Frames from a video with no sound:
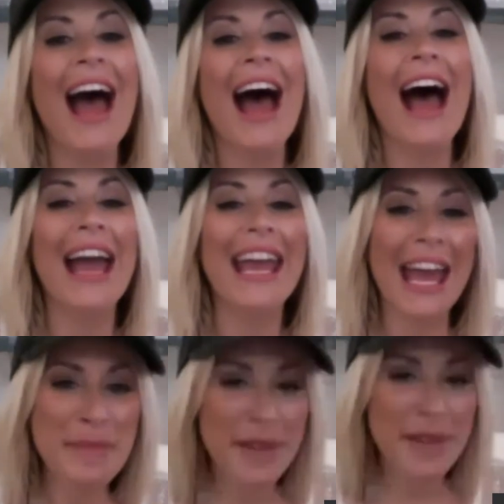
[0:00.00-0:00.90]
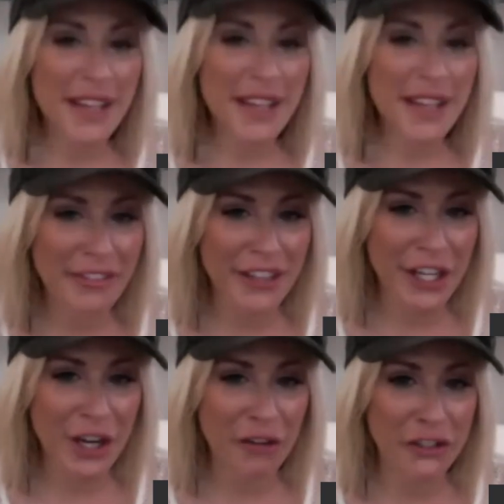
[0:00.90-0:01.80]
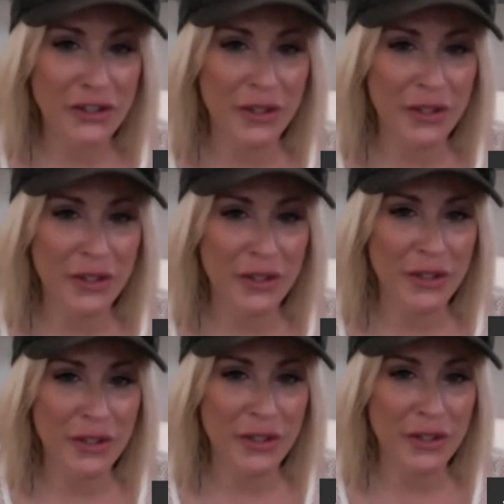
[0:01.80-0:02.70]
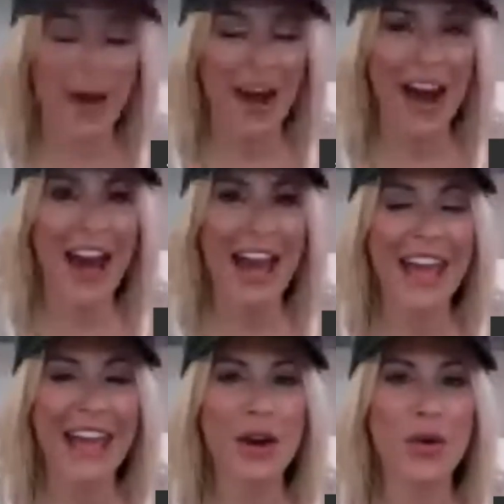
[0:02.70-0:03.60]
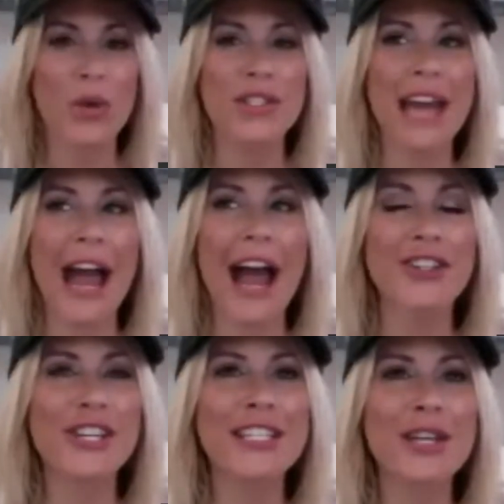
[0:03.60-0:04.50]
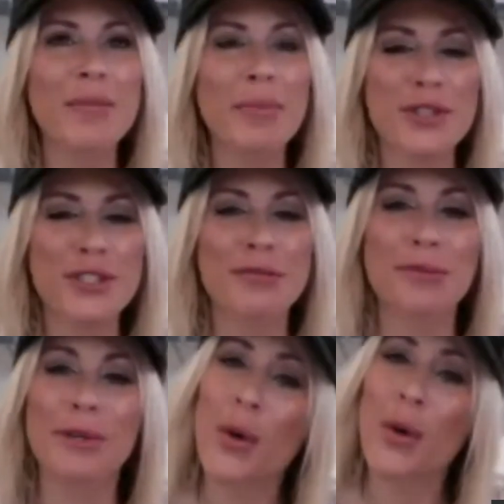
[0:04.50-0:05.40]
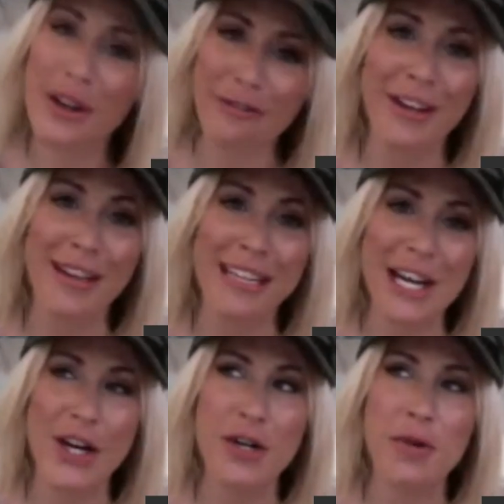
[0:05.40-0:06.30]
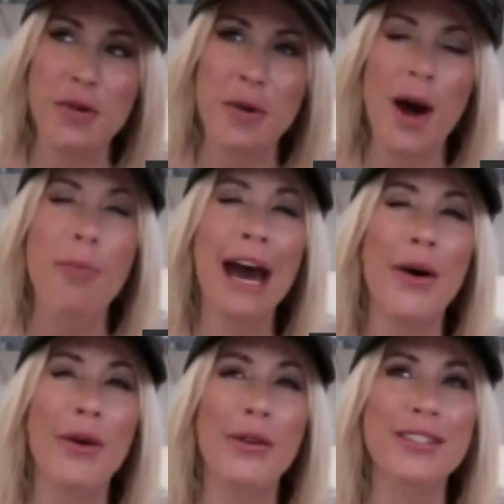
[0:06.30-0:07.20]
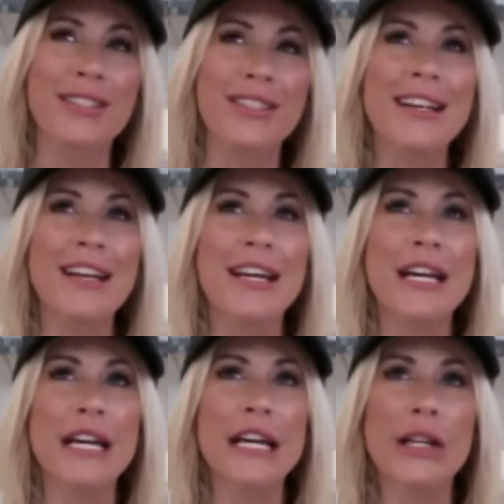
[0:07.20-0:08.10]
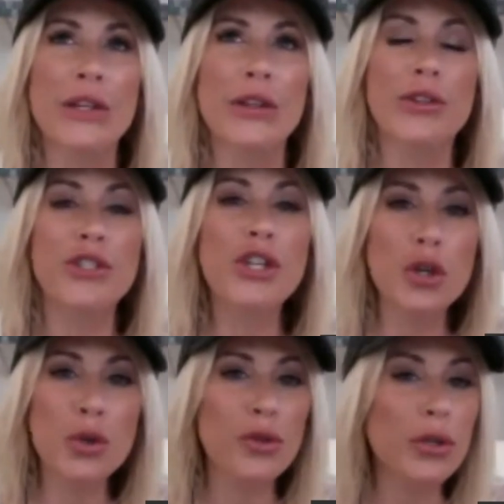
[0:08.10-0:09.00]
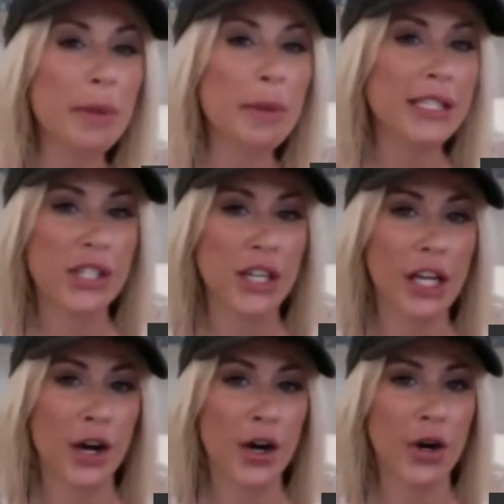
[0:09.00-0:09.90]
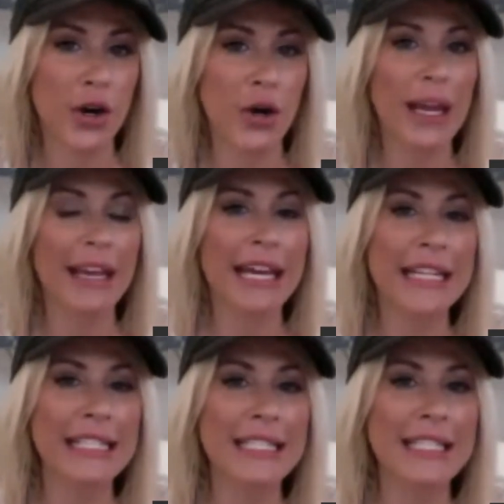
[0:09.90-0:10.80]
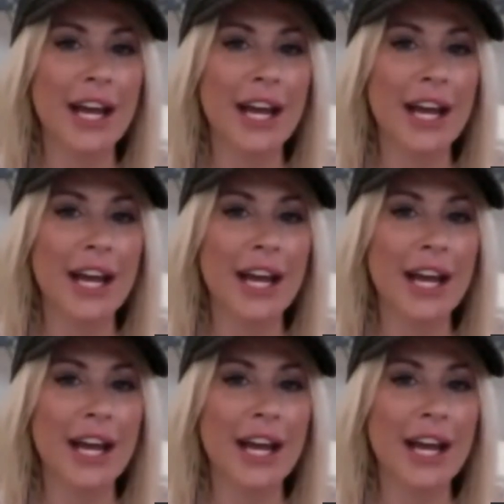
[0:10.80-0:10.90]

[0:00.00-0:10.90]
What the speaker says: I am going to have a video for Drink You Up. I was actually supposed to record a video about 2-3 months ago and